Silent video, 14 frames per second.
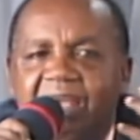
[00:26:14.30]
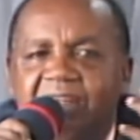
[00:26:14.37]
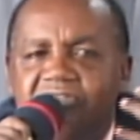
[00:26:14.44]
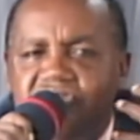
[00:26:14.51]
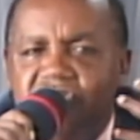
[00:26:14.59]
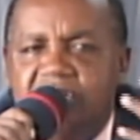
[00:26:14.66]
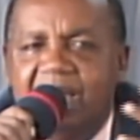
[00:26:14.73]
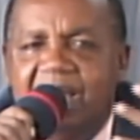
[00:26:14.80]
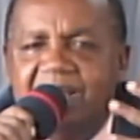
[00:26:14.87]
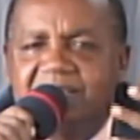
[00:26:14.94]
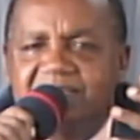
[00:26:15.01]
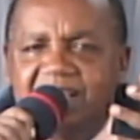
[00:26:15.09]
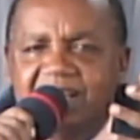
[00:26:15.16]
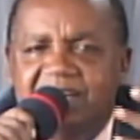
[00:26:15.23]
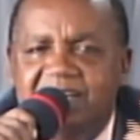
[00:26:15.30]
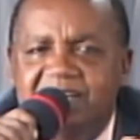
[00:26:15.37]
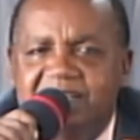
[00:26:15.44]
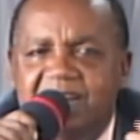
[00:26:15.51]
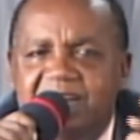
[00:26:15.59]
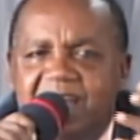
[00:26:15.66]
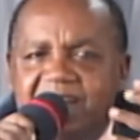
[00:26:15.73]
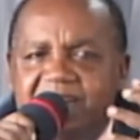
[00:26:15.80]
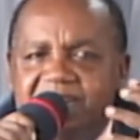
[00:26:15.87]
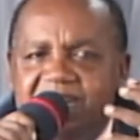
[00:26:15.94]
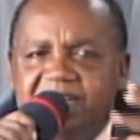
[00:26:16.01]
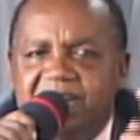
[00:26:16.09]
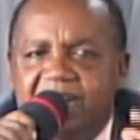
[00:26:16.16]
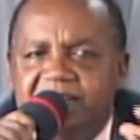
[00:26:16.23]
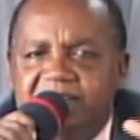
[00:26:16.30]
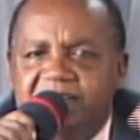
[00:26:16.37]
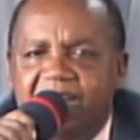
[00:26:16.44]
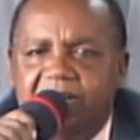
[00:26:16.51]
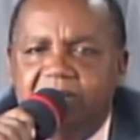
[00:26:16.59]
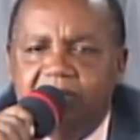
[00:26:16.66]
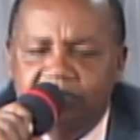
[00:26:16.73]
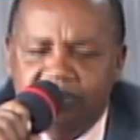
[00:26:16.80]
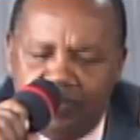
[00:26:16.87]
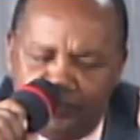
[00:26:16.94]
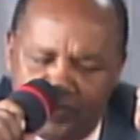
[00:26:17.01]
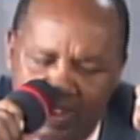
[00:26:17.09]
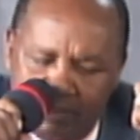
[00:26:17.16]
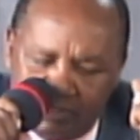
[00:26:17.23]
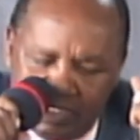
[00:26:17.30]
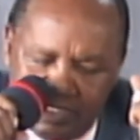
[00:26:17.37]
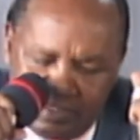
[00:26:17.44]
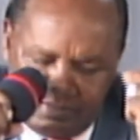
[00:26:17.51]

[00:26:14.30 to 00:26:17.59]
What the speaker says: And drugs, and it's a direct attack on the family.